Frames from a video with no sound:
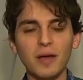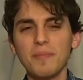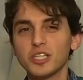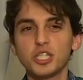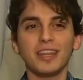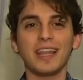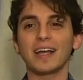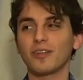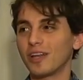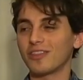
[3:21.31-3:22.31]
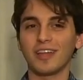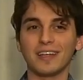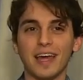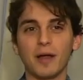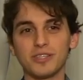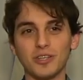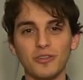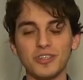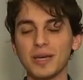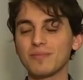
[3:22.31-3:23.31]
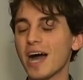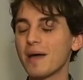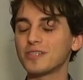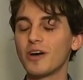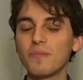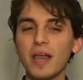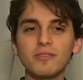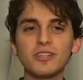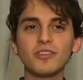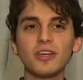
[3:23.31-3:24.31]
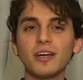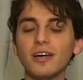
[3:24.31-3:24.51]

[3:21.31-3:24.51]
I'm not jet lagged or anything like that. I was still in the same time zone, but I was just like,